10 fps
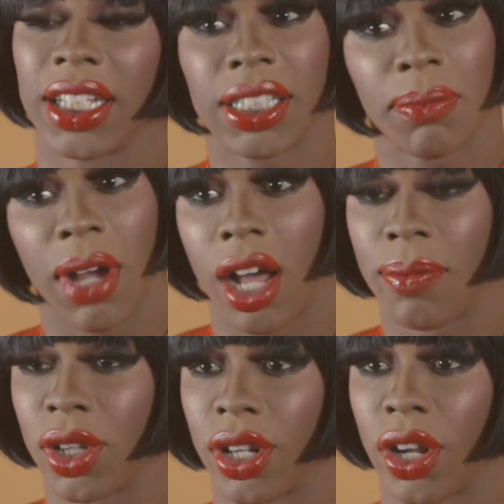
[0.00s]
listen,
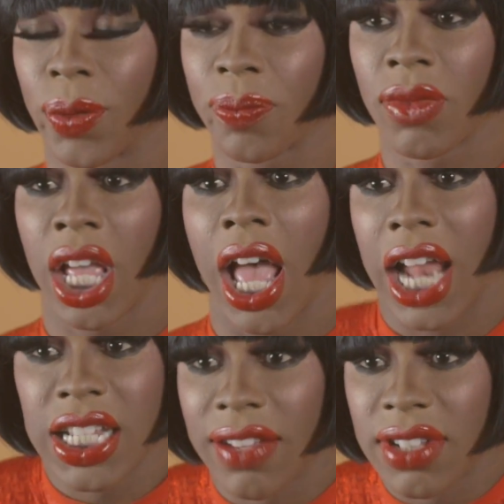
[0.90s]
mom, you know,
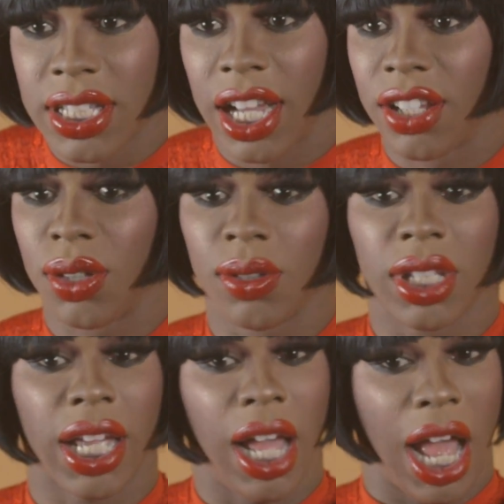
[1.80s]
I just have to tell you
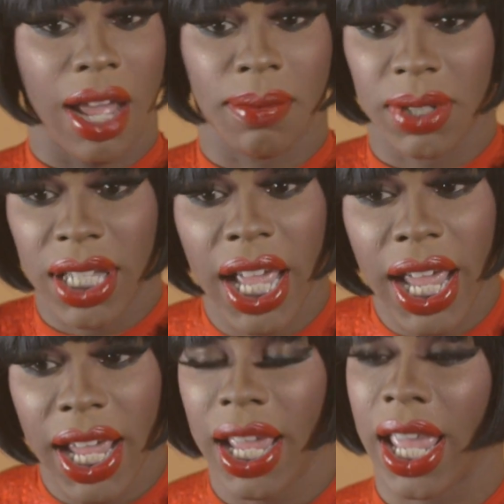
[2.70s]
that I'm
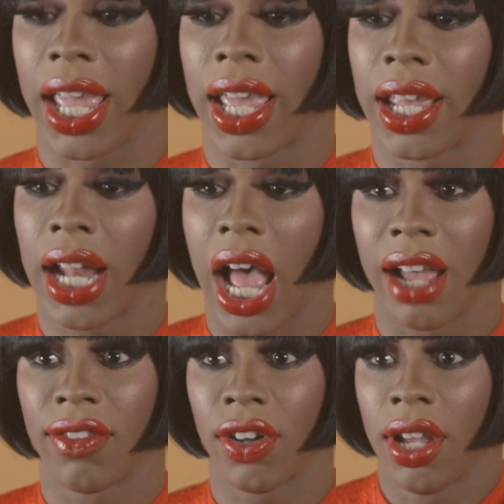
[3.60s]
gay and
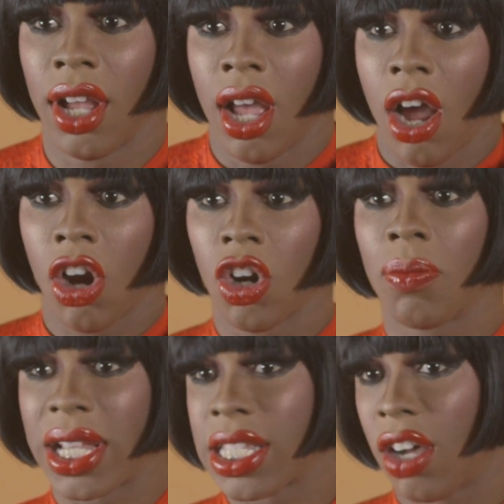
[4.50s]
I've
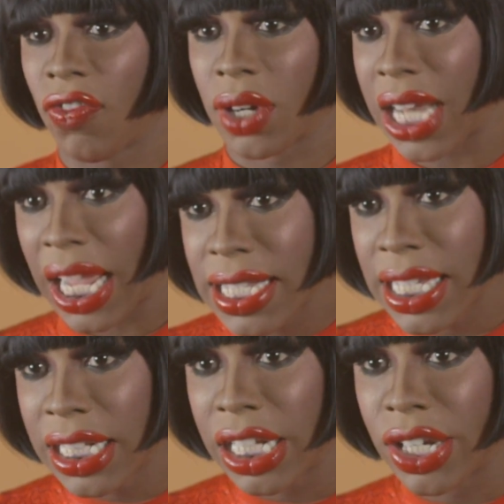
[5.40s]
hurt myself for
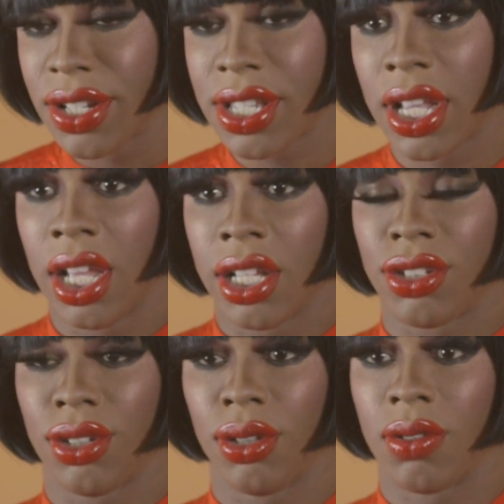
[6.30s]
19 years
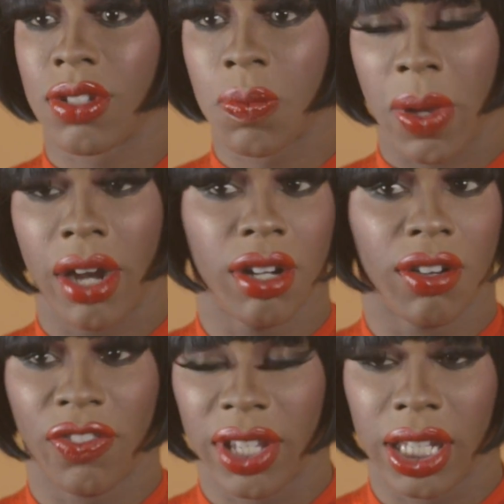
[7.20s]
to spare
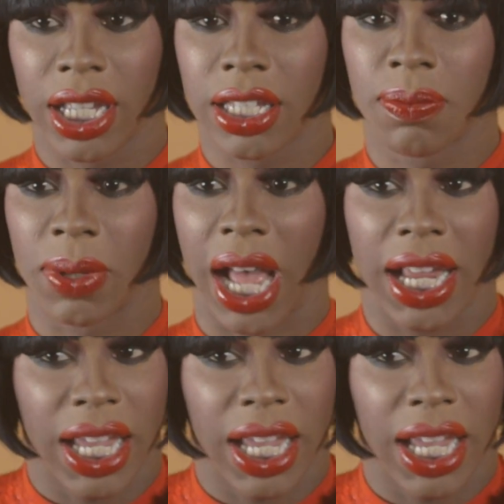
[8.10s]
your feelings, but I